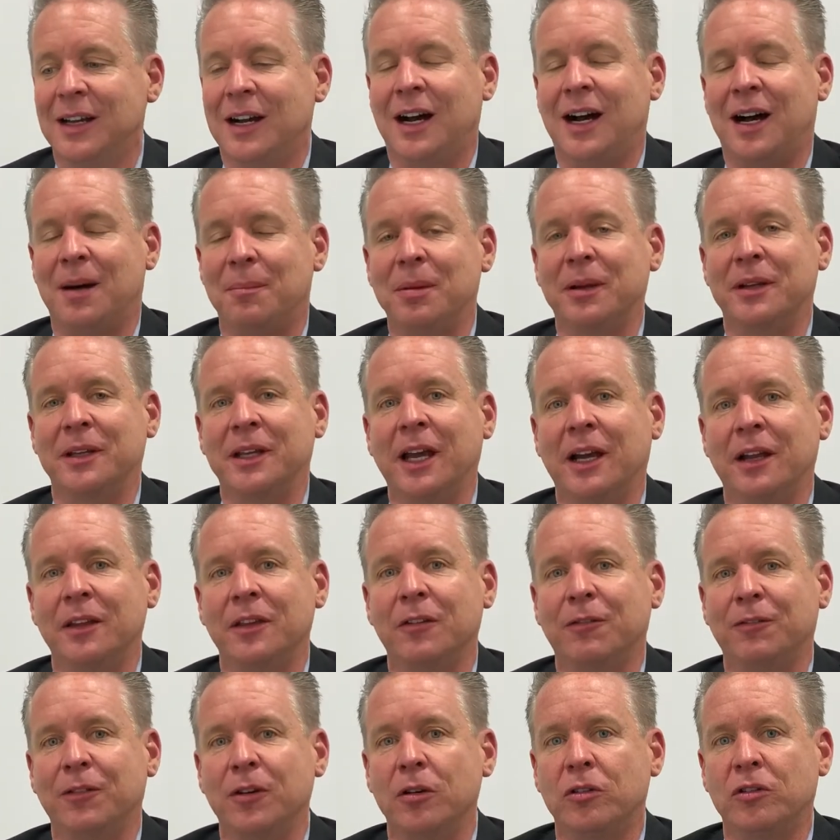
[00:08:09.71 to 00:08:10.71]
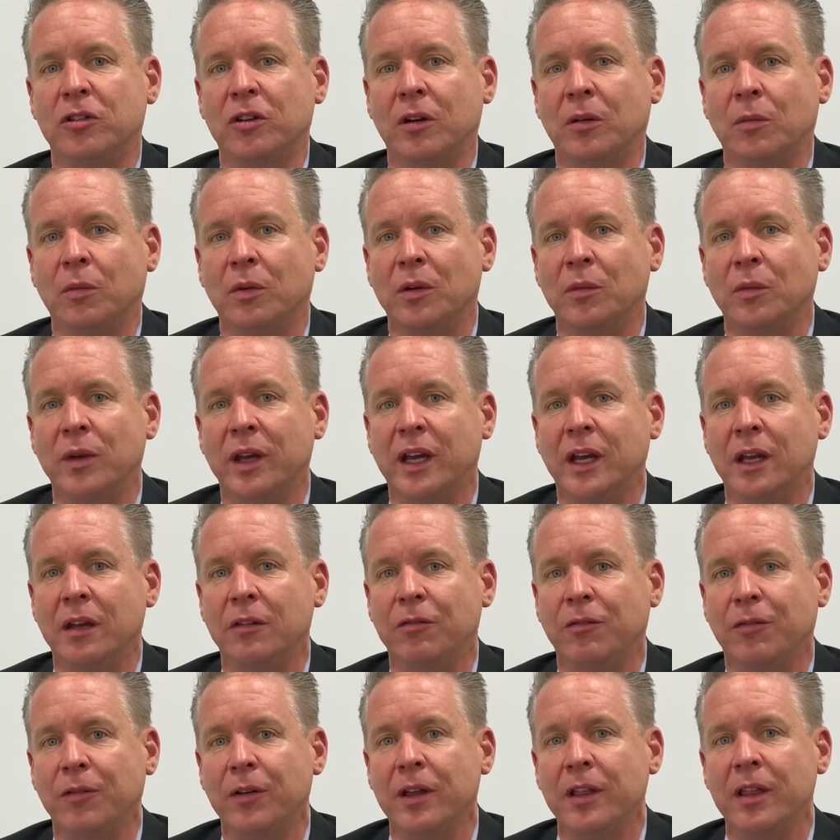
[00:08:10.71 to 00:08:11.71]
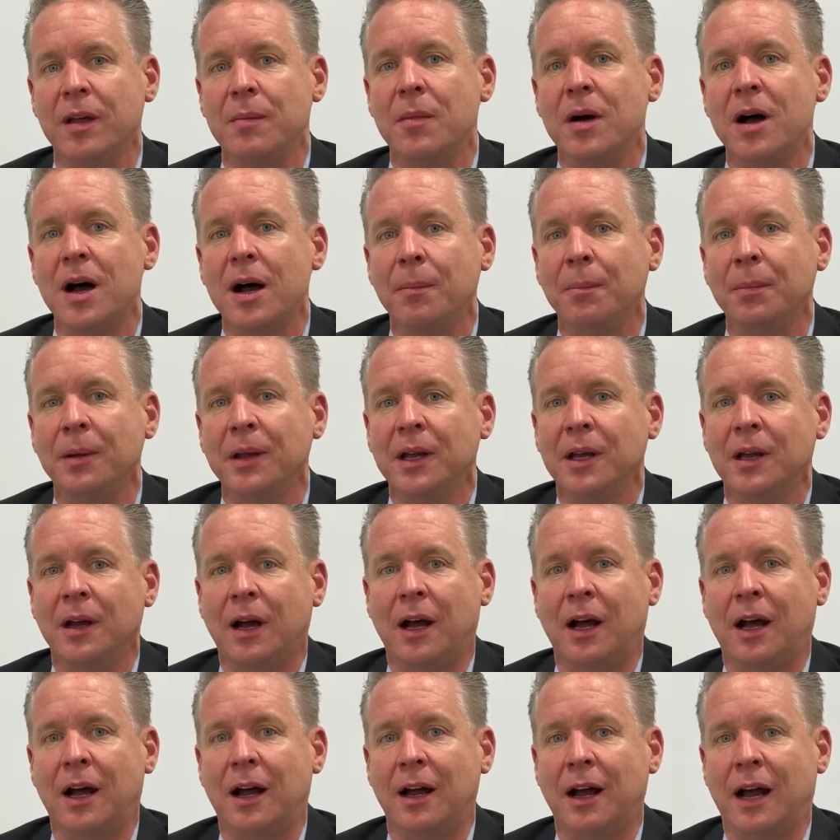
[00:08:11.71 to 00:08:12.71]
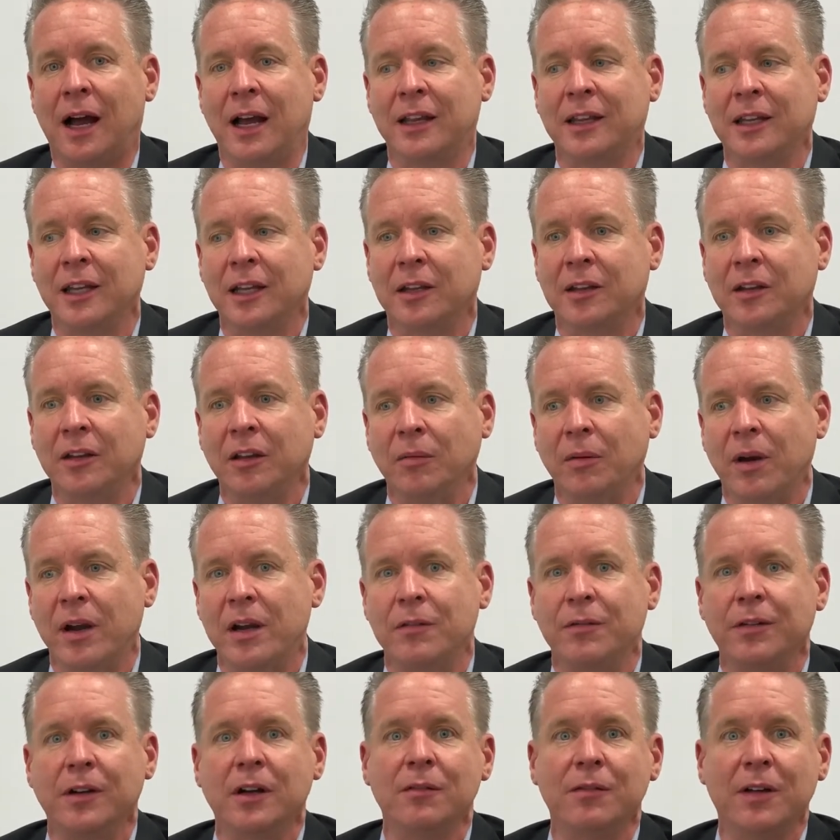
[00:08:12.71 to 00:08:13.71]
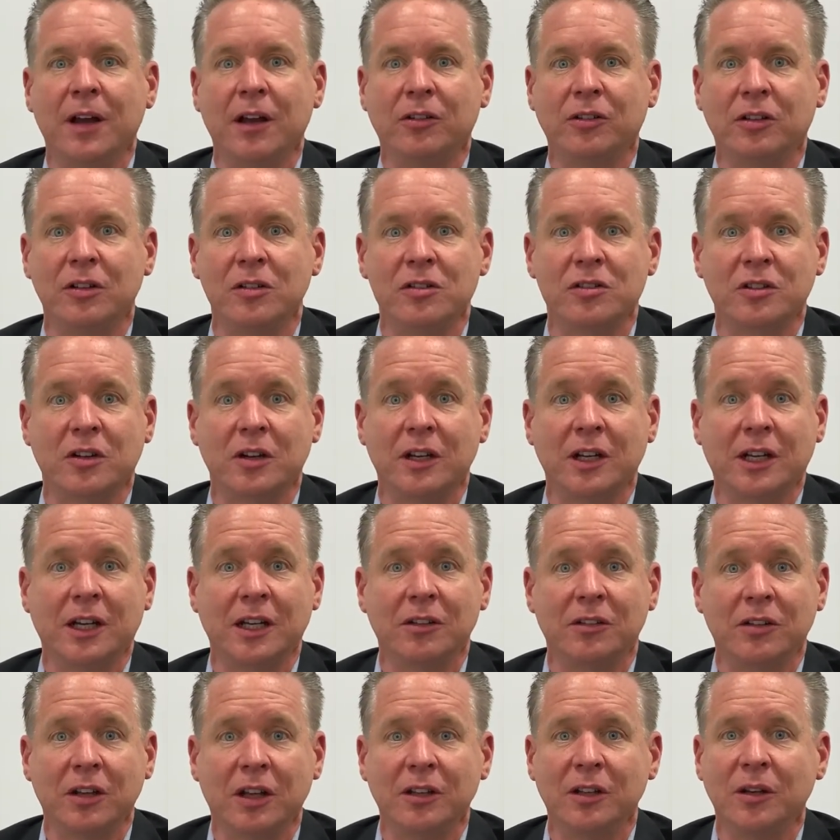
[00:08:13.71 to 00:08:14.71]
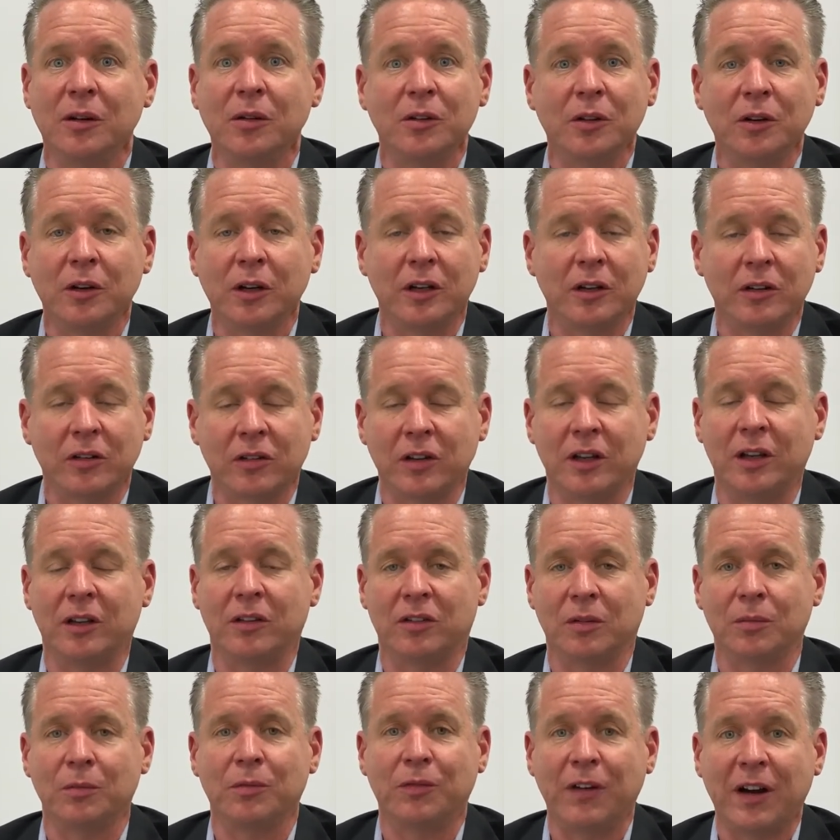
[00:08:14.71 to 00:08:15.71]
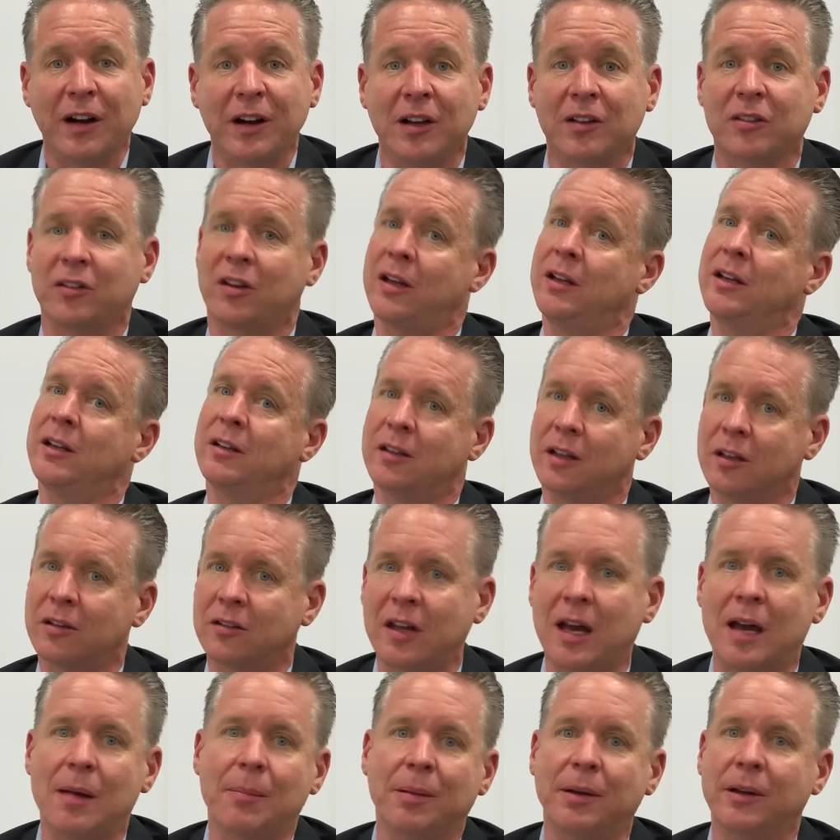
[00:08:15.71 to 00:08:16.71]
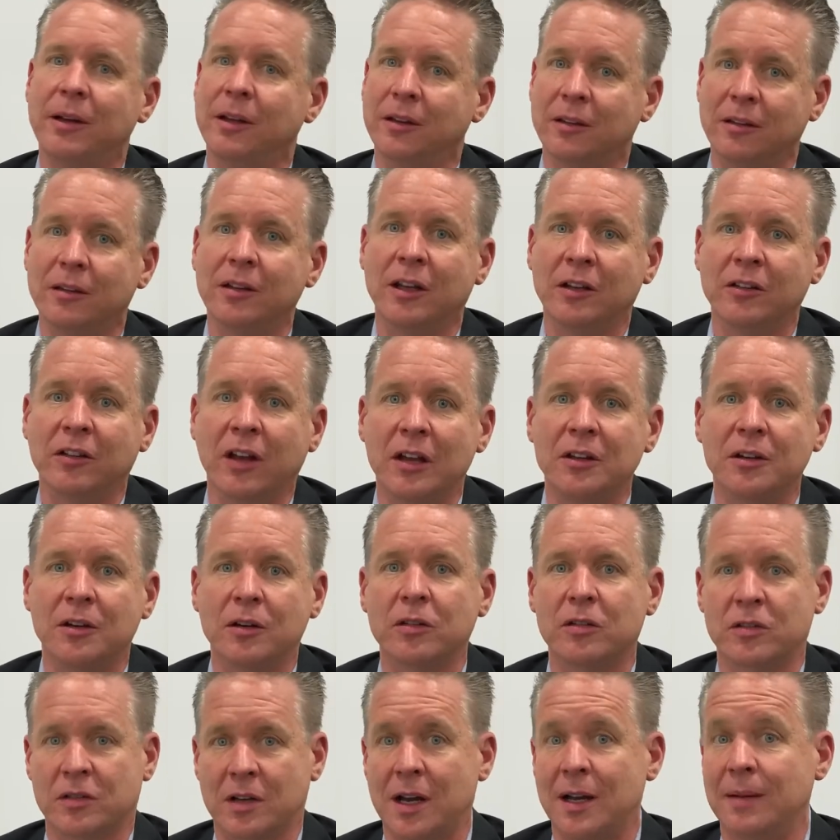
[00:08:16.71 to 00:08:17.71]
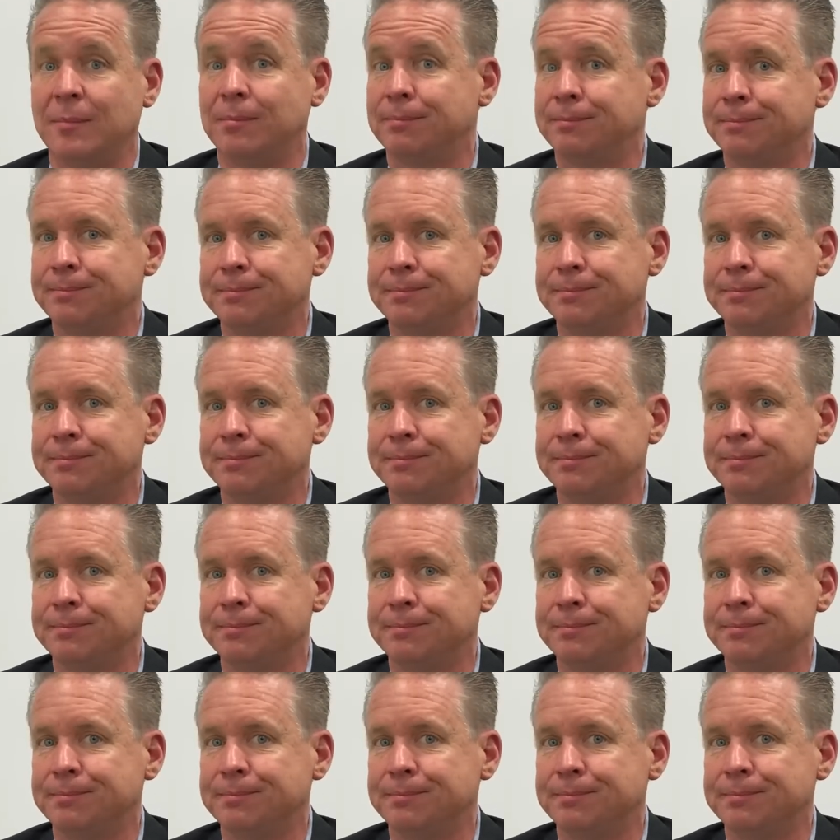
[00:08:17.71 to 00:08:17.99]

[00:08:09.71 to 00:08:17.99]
But yeah, in the future, when we can free them up, I think the rate of innovation is going to continue, and you're going to see some very exciting things happen in 10 years' time.